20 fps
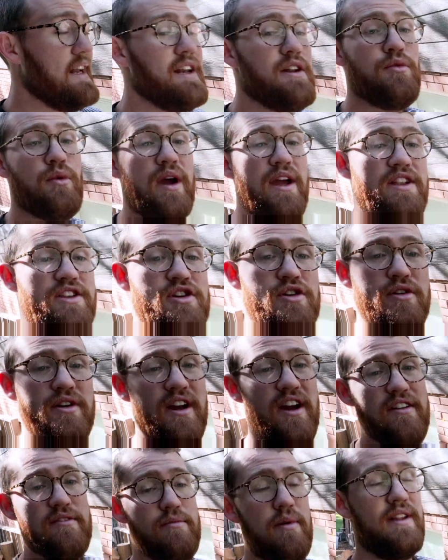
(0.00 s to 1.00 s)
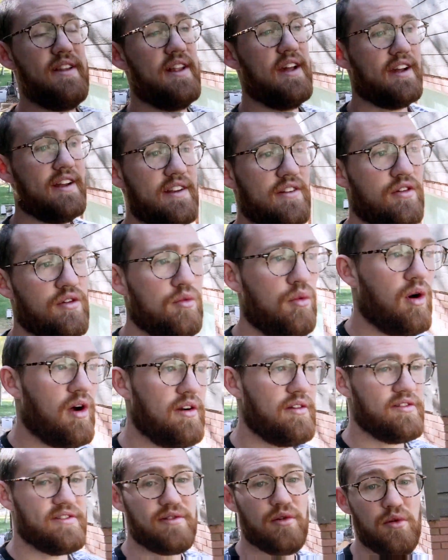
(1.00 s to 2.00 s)
any rate, turning off my secondary
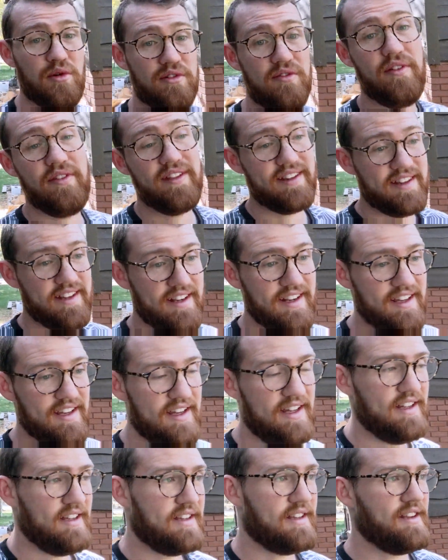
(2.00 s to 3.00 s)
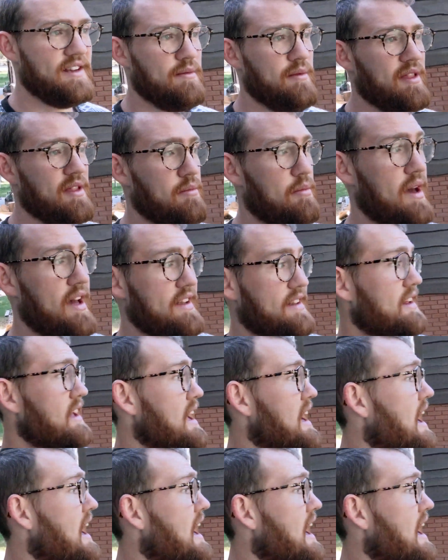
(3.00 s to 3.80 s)
water source from the city is going to be the best.